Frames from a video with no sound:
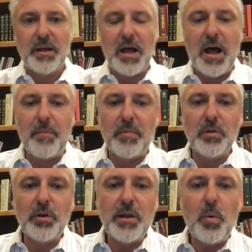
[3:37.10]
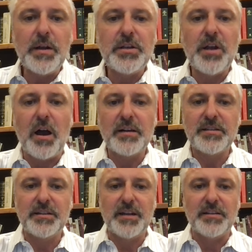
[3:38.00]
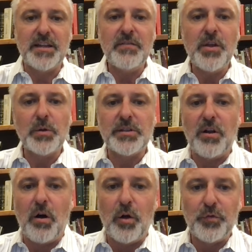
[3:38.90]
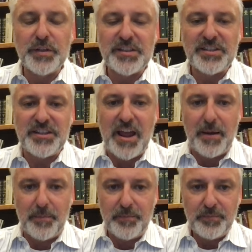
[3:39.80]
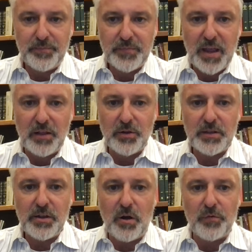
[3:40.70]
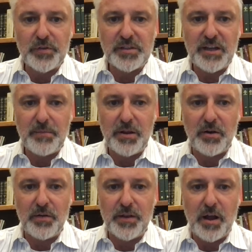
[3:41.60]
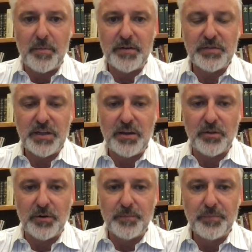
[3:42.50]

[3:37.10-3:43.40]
look at what doxa does. Even though it's an alpha stem, okay, look at the alpha stem here in the nominative singular.